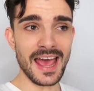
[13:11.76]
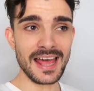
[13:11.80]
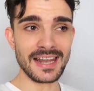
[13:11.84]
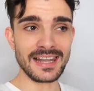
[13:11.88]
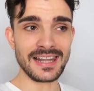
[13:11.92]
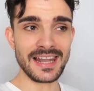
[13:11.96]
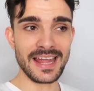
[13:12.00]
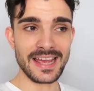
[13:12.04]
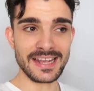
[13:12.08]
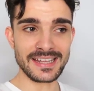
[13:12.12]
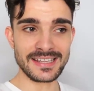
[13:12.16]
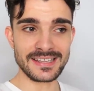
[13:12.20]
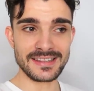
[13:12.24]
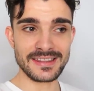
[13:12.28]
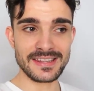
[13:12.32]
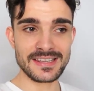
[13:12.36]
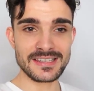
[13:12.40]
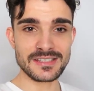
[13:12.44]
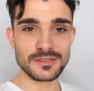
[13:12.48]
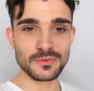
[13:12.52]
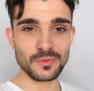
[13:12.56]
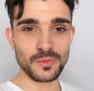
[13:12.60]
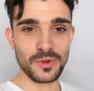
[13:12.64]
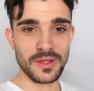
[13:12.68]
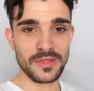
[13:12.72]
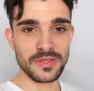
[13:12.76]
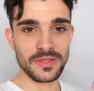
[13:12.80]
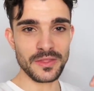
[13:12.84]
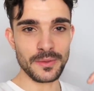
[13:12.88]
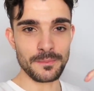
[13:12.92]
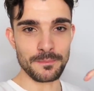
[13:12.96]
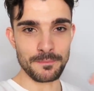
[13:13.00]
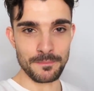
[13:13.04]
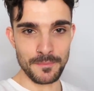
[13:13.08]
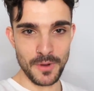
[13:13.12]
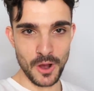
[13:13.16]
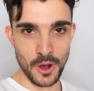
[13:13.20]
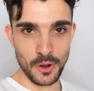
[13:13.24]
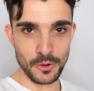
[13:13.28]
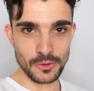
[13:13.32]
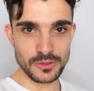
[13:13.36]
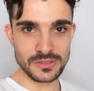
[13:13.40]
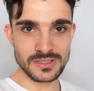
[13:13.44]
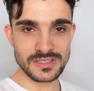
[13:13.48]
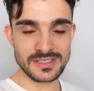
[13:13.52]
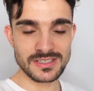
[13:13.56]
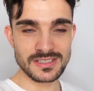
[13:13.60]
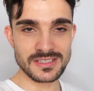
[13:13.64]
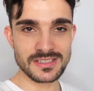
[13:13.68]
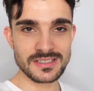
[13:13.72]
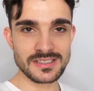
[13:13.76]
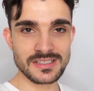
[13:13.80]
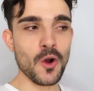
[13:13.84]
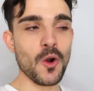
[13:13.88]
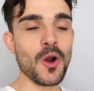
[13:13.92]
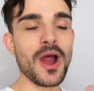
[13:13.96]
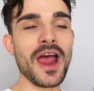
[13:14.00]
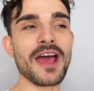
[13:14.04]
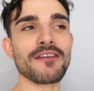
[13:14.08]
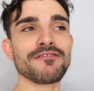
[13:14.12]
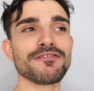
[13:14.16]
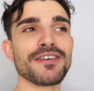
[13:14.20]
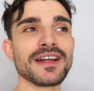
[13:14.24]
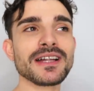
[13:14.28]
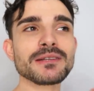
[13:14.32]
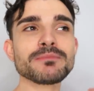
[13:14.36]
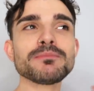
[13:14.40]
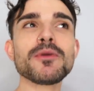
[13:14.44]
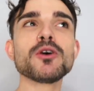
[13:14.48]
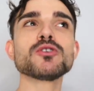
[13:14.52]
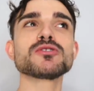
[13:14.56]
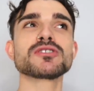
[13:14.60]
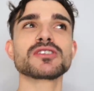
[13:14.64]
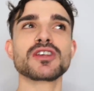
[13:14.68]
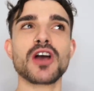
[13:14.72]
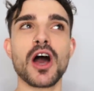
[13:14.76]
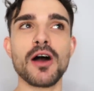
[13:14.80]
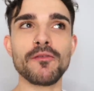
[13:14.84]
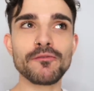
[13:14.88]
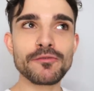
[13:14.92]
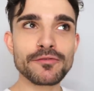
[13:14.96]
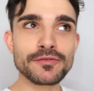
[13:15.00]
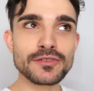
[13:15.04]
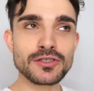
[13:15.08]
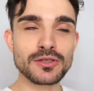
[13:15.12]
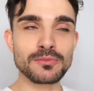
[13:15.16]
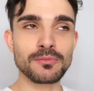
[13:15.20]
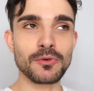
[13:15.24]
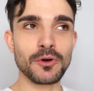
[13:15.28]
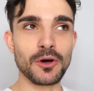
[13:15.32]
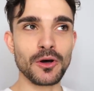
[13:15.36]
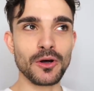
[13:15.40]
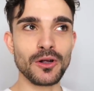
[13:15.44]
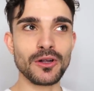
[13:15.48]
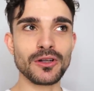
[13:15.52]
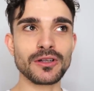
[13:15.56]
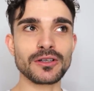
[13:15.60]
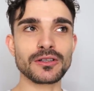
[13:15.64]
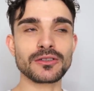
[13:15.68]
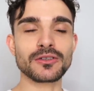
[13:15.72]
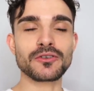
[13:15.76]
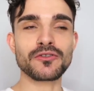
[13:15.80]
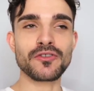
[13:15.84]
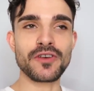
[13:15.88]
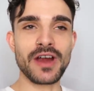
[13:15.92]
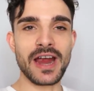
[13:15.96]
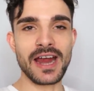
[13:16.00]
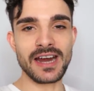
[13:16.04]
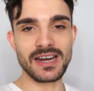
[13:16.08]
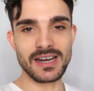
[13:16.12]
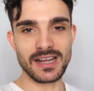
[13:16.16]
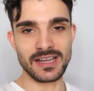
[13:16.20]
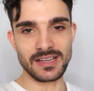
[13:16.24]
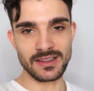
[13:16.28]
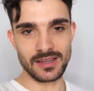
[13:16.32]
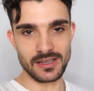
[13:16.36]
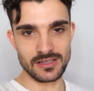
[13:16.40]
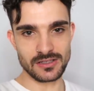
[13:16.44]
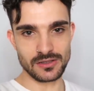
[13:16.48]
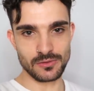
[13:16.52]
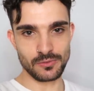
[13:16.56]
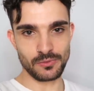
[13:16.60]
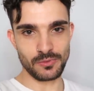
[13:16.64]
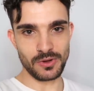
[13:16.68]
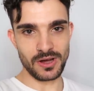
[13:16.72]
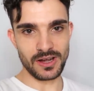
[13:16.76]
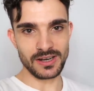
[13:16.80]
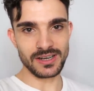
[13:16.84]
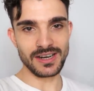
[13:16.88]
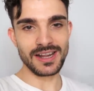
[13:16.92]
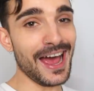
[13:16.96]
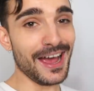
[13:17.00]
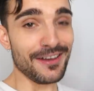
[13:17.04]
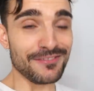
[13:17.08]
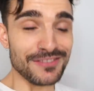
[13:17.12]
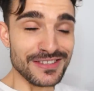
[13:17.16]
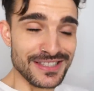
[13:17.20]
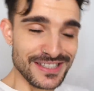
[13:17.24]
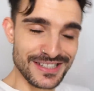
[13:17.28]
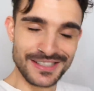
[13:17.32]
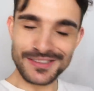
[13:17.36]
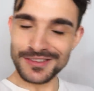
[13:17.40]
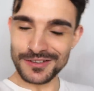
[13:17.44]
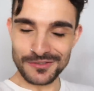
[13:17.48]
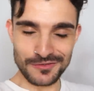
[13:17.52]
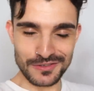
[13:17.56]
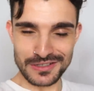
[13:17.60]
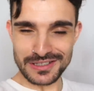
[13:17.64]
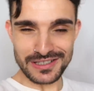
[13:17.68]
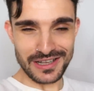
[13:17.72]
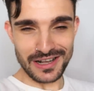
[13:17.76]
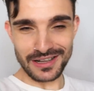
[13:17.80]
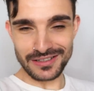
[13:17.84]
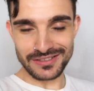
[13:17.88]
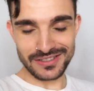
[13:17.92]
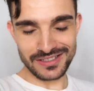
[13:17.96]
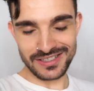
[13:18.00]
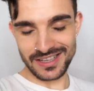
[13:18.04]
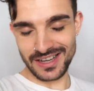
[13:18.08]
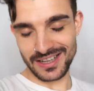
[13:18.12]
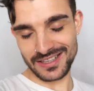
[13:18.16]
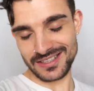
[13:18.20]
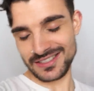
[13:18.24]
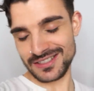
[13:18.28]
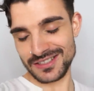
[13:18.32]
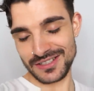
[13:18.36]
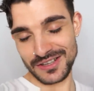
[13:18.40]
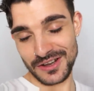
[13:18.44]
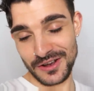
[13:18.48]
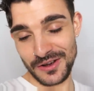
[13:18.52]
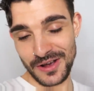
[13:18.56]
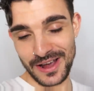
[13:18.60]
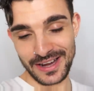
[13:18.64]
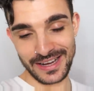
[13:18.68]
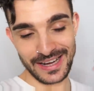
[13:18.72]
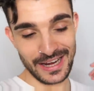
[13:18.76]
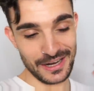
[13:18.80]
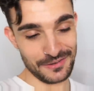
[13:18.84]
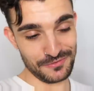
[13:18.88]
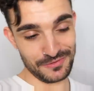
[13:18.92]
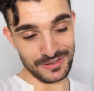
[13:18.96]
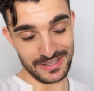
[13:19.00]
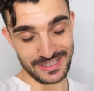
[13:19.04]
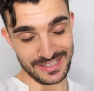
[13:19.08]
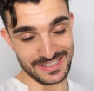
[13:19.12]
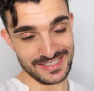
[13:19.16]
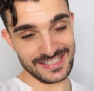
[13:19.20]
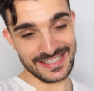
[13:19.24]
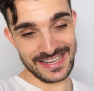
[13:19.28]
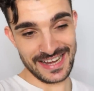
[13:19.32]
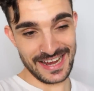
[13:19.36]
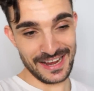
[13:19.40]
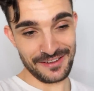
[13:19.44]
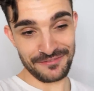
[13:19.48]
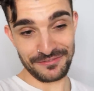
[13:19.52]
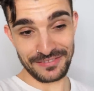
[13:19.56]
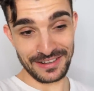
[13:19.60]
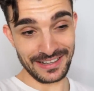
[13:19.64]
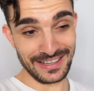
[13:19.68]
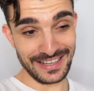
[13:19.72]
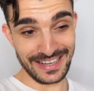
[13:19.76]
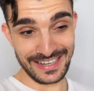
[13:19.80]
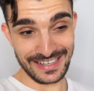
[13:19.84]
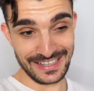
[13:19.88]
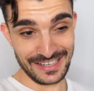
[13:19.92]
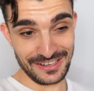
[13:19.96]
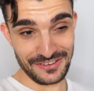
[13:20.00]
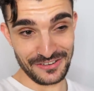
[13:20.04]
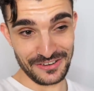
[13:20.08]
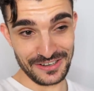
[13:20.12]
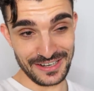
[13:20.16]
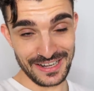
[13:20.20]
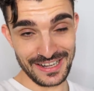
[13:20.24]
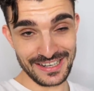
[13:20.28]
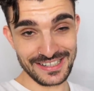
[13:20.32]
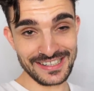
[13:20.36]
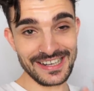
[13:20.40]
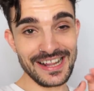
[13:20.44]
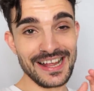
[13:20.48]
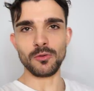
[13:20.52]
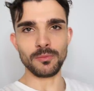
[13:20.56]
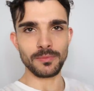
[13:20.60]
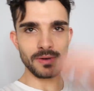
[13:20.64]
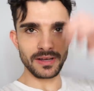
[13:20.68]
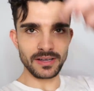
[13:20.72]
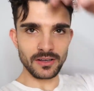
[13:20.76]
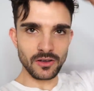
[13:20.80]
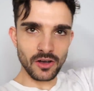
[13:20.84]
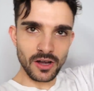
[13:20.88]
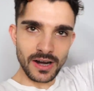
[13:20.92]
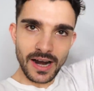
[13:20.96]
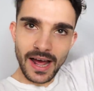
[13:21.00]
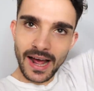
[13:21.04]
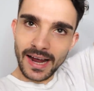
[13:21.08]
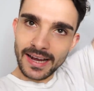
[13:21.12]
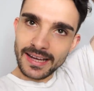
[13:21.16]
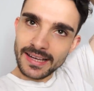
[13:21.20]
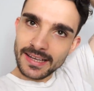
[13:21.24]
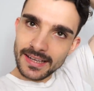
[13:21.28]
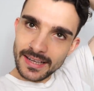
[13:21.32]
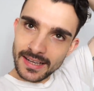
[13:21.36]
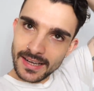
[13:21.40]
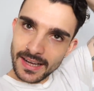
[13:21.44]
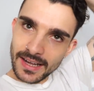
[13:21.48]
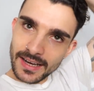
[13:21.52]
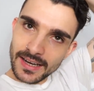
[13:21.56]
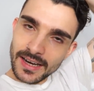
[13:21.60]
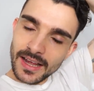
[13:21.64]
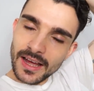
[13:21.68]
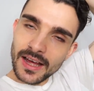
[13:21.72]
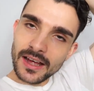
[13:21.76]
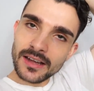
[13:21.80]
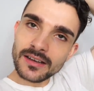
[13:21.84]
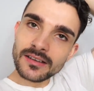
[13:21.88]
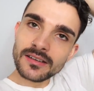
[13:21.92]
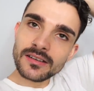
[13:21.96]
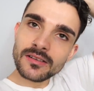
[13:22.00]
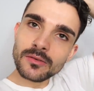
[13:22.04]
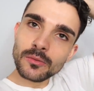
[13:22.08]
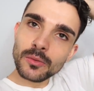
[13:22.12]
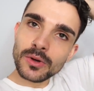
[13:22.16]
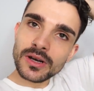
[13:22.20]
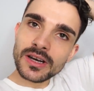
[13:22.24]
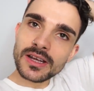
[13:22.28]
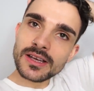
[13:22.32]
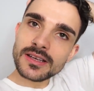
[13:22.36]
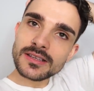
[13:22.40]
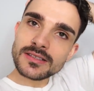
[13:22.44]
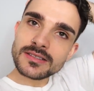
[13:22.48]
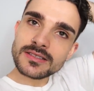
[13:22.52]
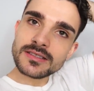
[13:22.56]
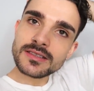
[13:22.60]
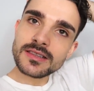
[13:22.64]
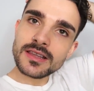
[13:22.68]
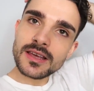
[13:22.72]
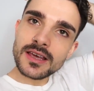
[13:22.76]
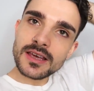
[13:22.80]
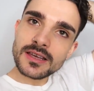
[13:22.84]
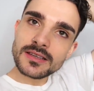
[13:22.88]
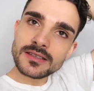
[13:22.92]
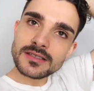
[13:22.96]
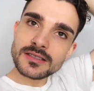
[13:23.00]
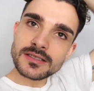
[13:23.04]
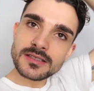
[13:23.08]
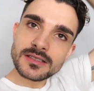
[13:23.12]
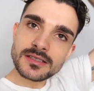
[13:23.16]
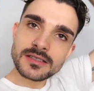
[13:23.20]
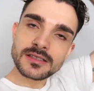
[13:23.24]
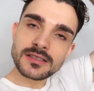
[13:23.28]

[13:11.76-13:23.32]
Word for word: I like this one the most or I felt most comfortable creating this one. I haven't seen the results yet, so I can't really say if I like it or not. Oh my god, I cannot, what is this?